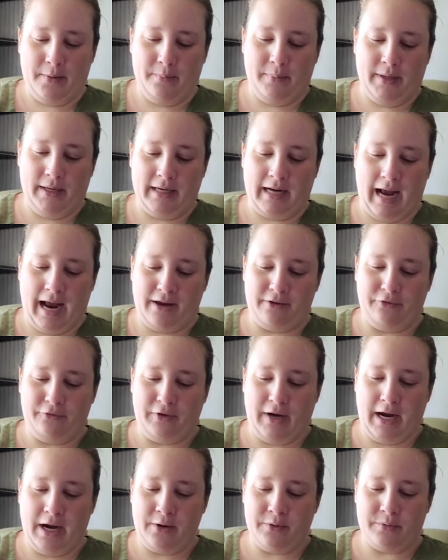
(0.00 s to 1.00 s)
but I
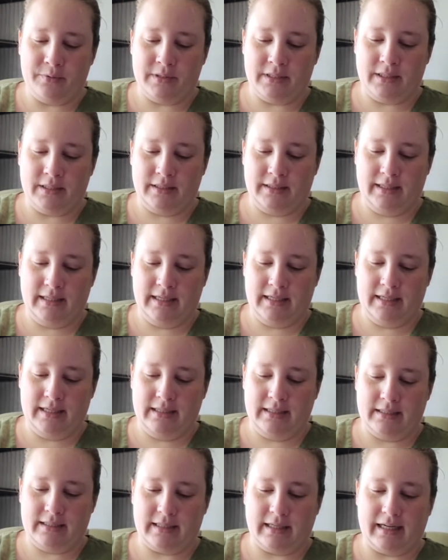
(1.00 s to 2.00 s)
found
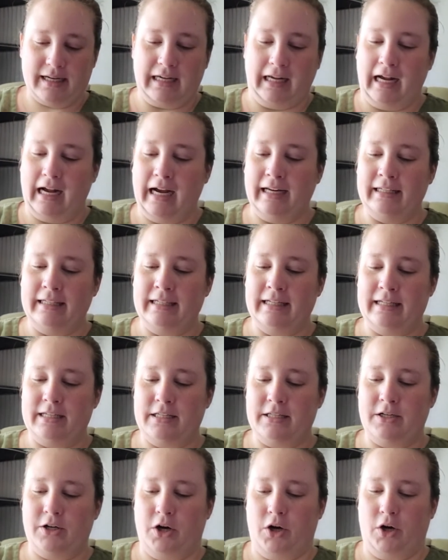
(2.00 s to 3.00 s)
these
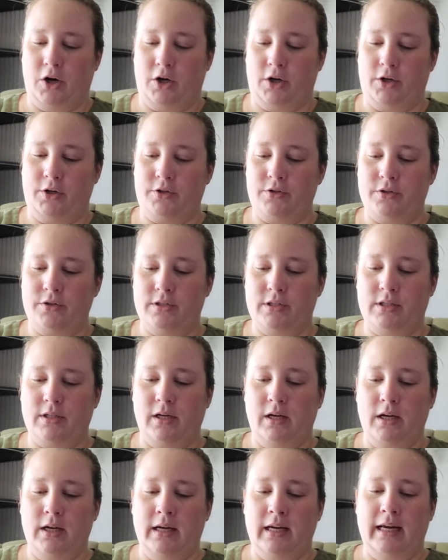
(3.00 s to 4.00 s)
kindness cards
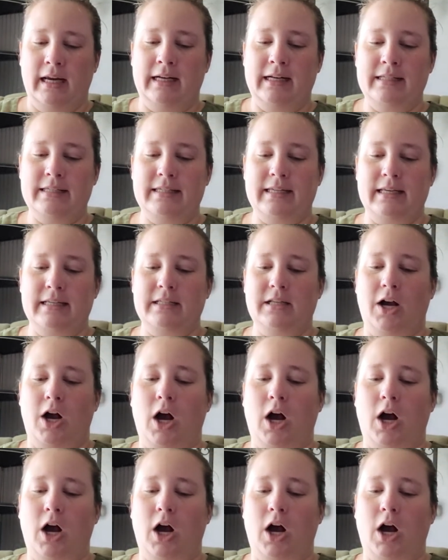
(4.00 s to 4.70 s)
and it says